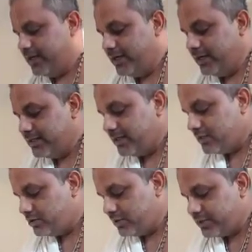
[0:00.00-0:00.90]
it is
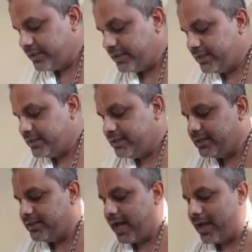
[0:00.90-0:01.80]
also stated
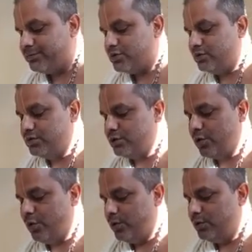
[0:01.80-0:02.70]
that the absolute
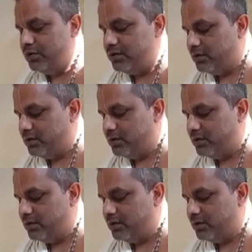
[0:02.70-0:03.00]
whole